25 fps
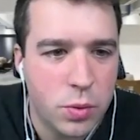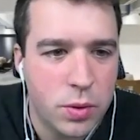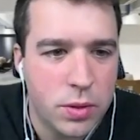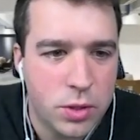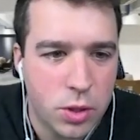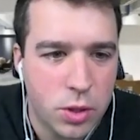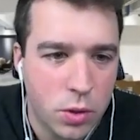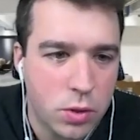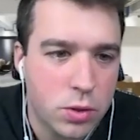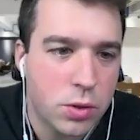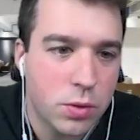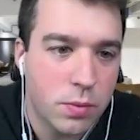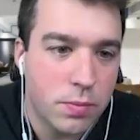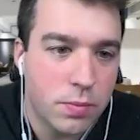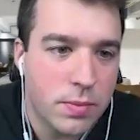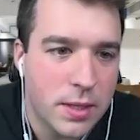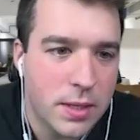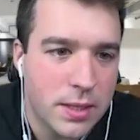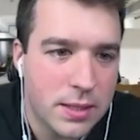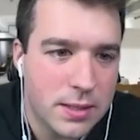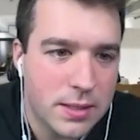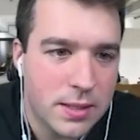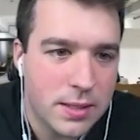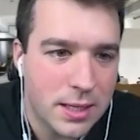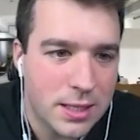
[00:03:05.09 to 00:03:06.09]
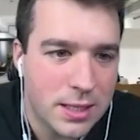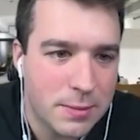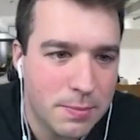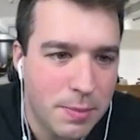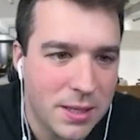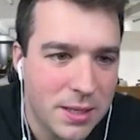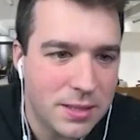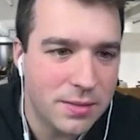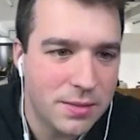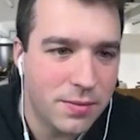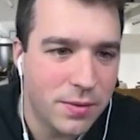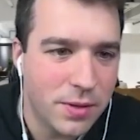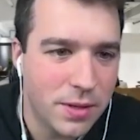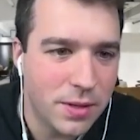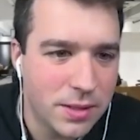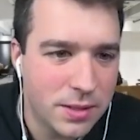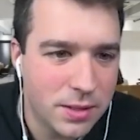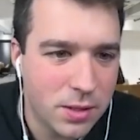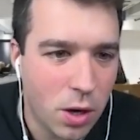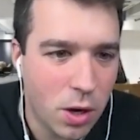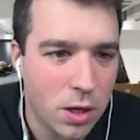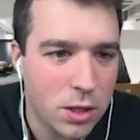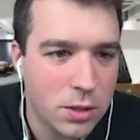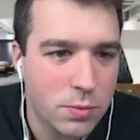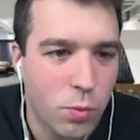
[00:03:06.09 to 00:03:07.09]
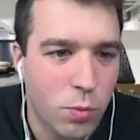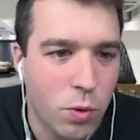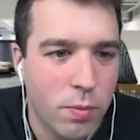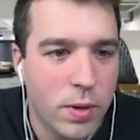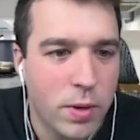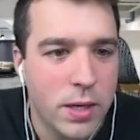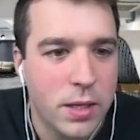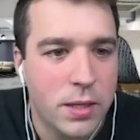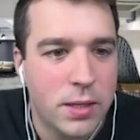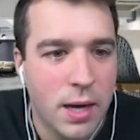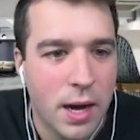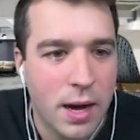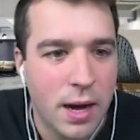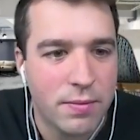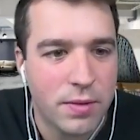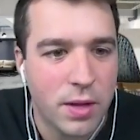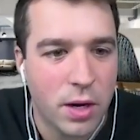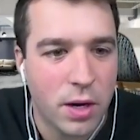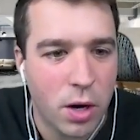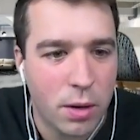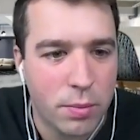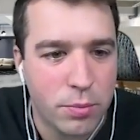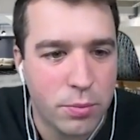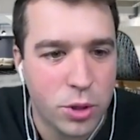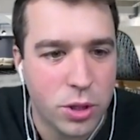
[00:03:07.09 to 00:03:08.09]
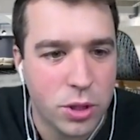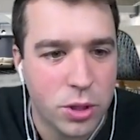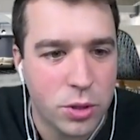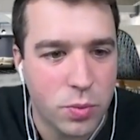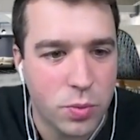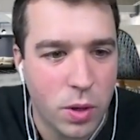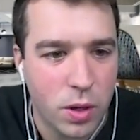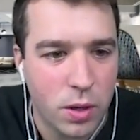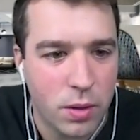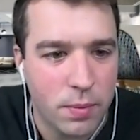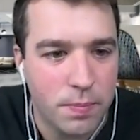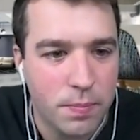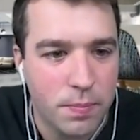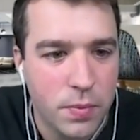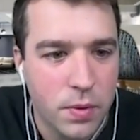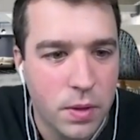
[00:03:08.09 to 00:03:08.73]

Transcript: It's also it's expensive. It costs more money to have that option as well.